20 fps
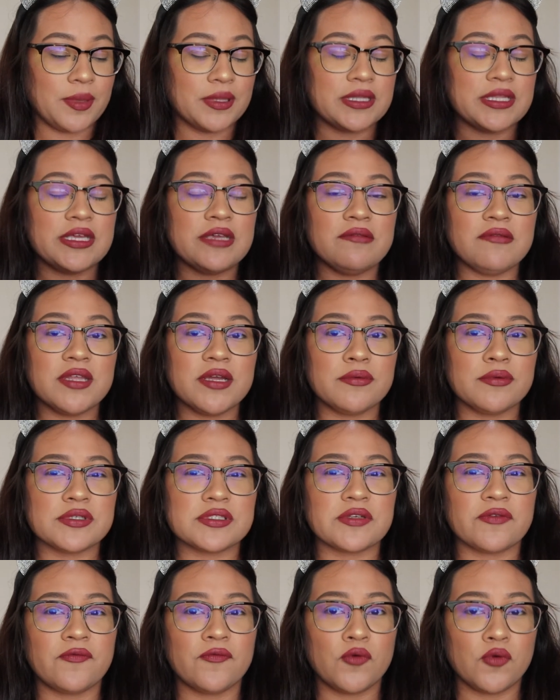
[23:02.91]
believe there
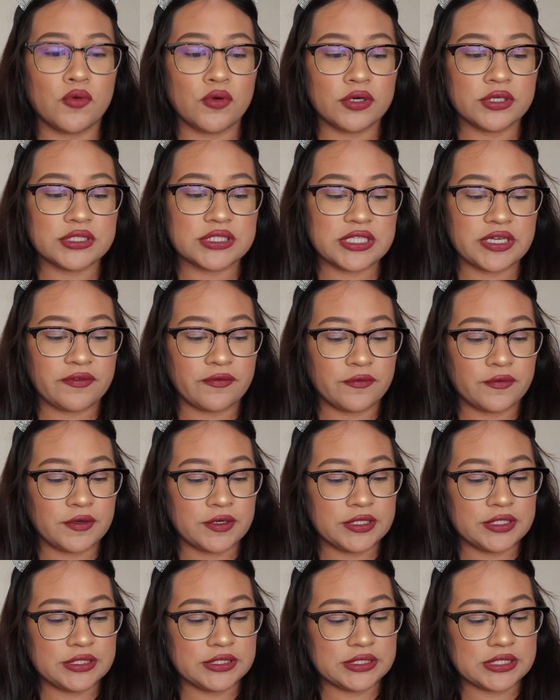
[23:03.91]
was 4
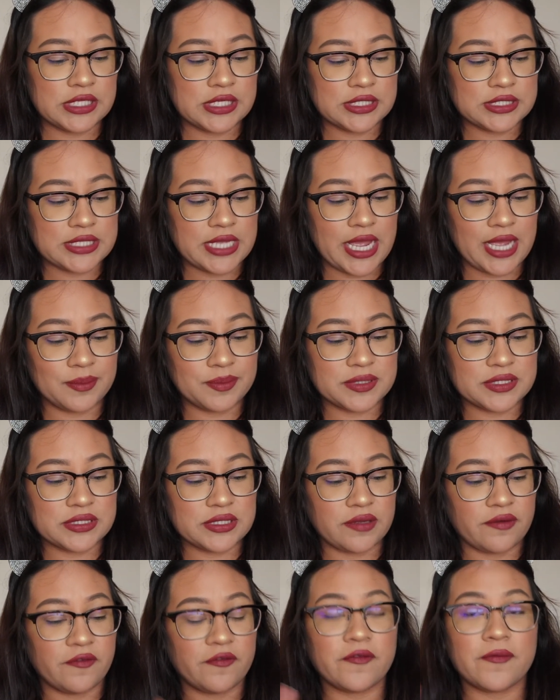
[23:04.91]
different types
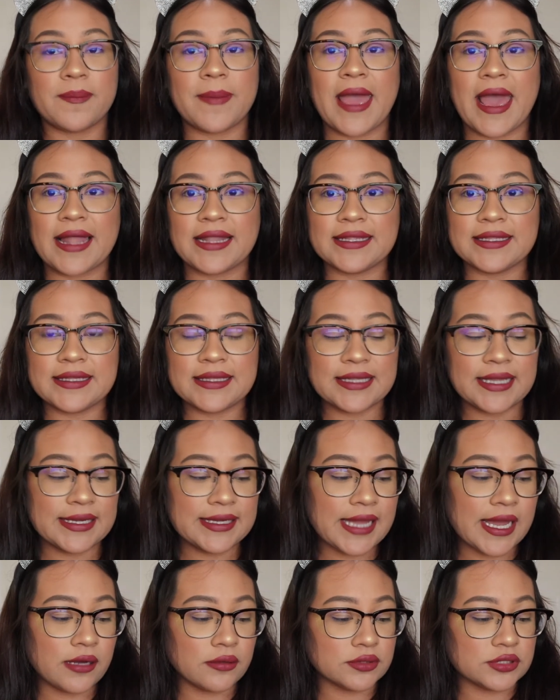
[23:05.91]
of palette
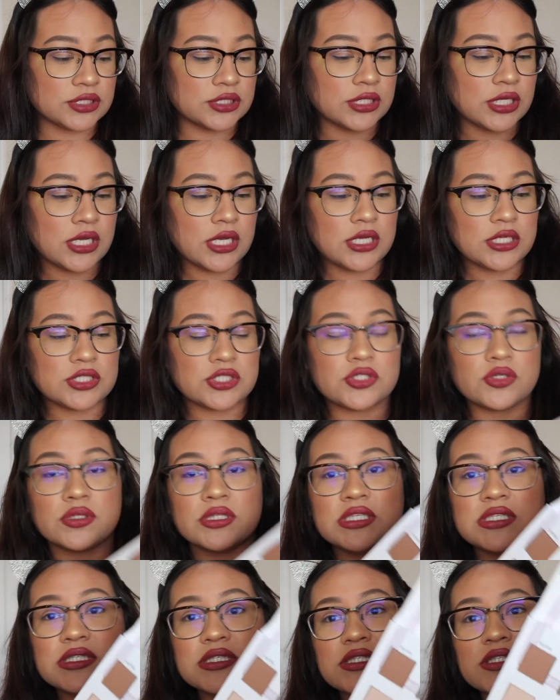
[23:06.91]
layouts. So
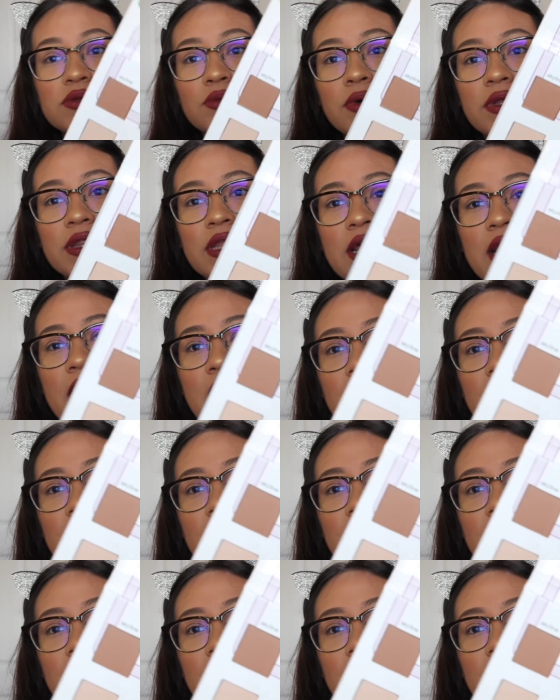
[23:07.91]
this is the one that